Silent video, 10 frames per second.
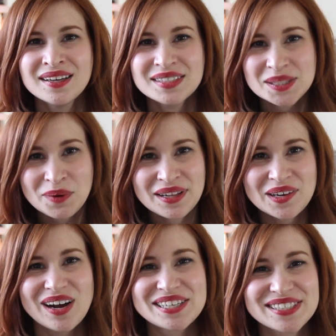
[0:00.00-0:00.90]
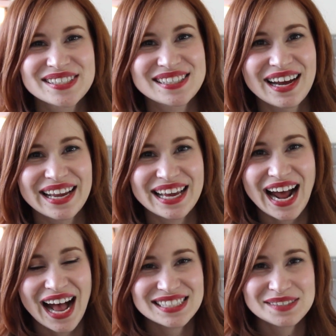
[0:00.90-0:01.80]
So one of the questions that I get
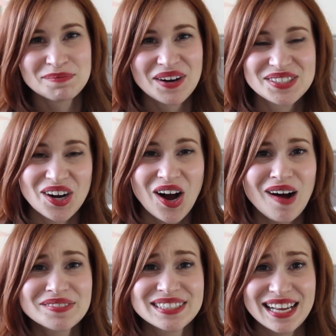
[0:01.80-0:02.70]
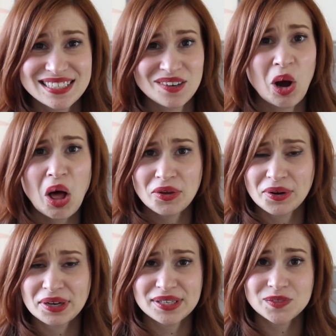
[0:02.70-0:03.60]
asked most often as an
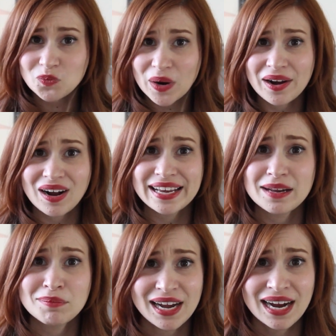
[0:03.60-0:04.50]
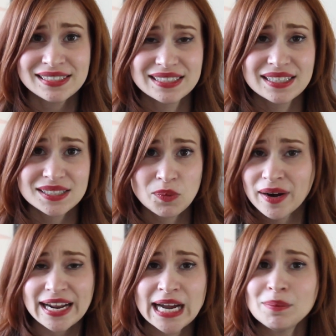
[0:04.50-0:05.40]
author is where I get my ideas,
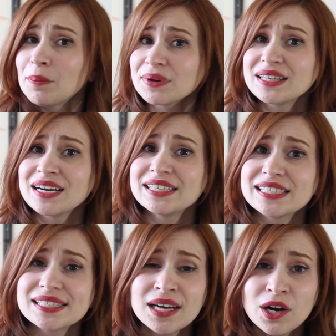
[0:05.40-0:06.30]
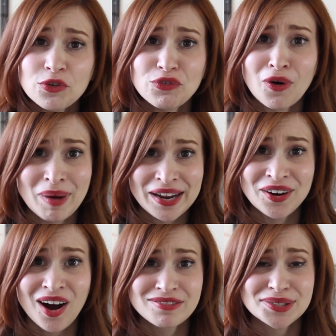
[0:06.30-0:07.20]
where I come up with the ideas for my
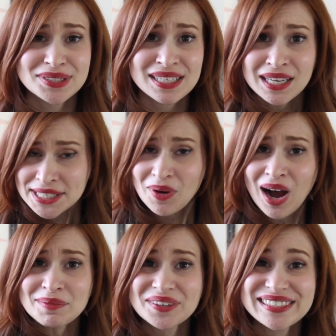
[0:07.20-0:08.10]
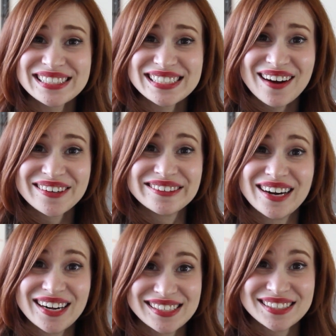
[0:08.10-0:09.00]
novels. So I'm going to tell you
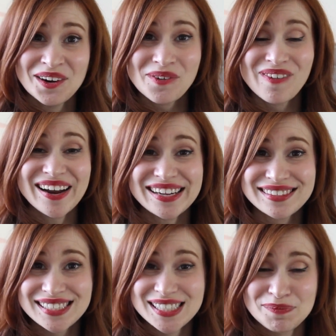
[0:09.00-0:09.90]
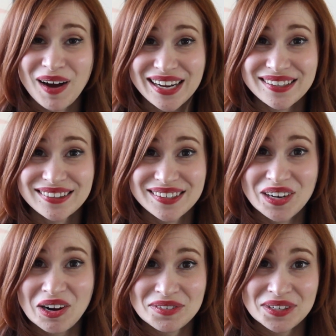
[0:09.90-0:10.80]
guys what inspired the
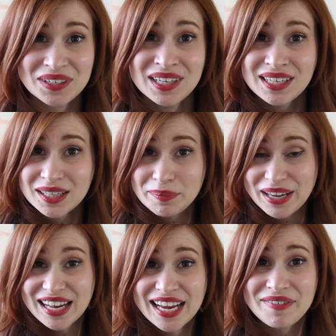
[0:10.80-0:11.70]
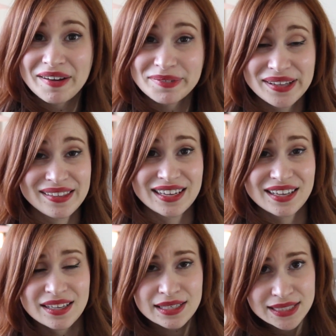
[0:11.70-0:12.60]
novel The Beginning of
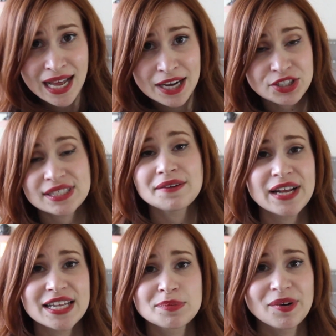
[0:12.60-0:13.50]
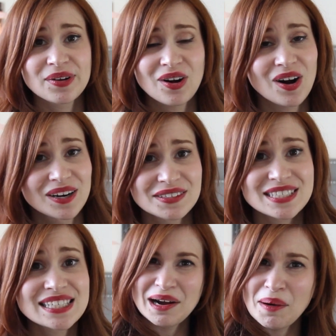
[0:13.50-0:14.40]
Everything / Severed Heads Broken
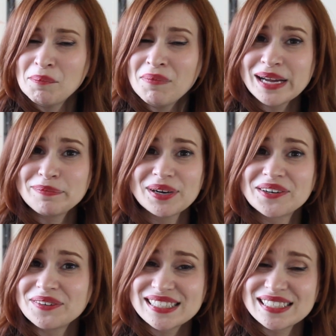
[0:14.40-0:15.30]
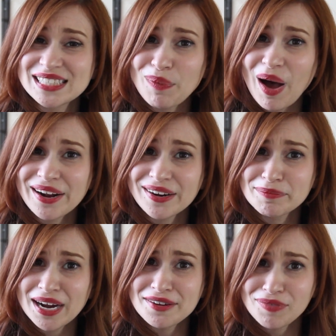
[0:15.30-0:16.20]
Hearts. My book was
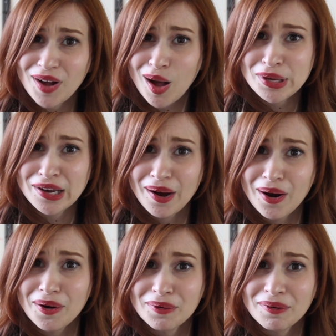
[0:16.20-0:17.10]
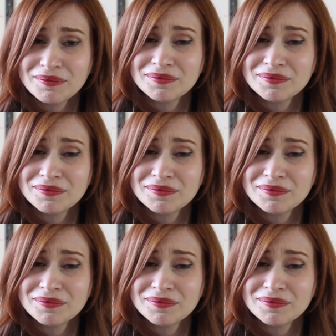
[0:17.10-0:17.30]
inspired by Fabio.